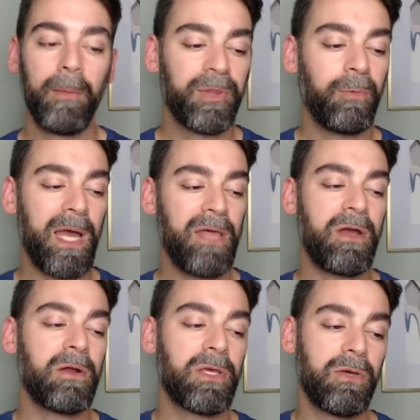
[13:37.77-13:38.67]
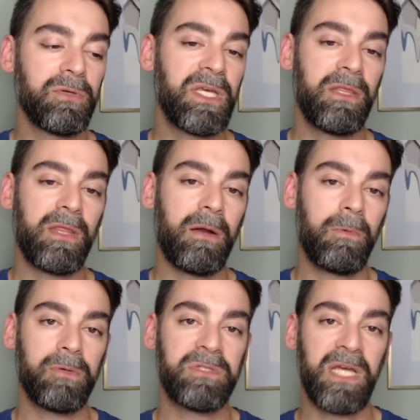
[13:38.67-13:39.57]
but the way they're using their
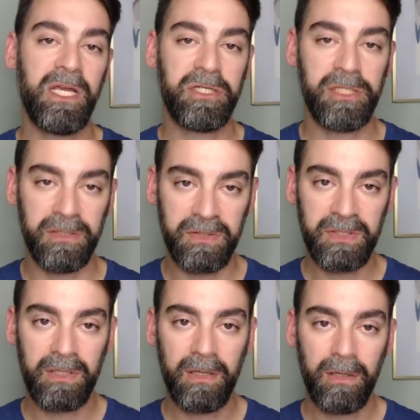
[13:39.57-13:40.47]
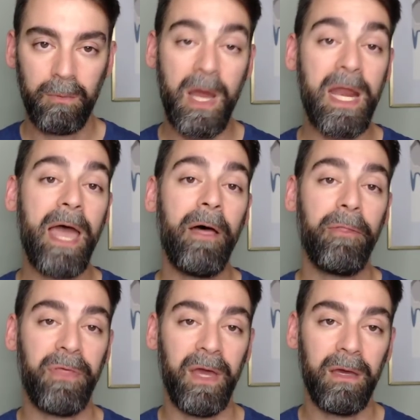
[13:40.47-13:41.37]
rotations when
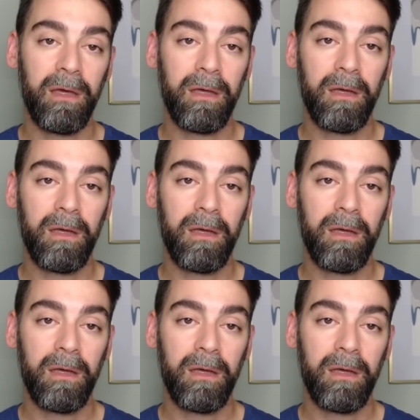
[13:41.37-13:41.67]
healthy,